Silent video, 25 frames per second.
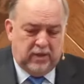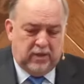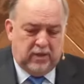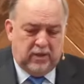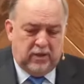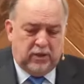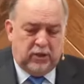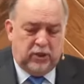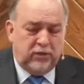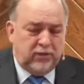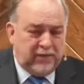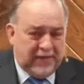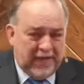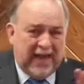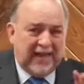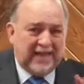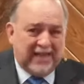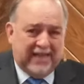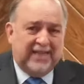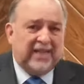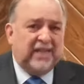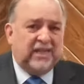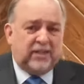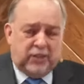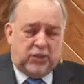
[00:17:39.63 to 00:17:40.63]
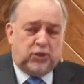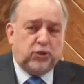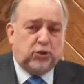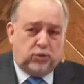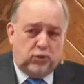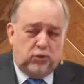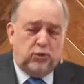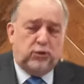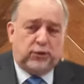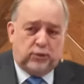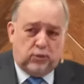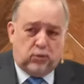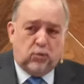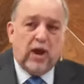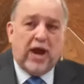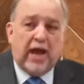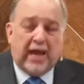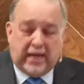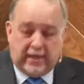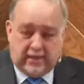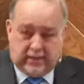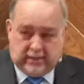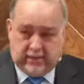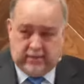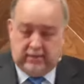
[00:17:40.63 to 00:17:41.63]
you've got to get the truth
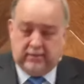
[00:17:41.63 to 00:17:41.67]
right.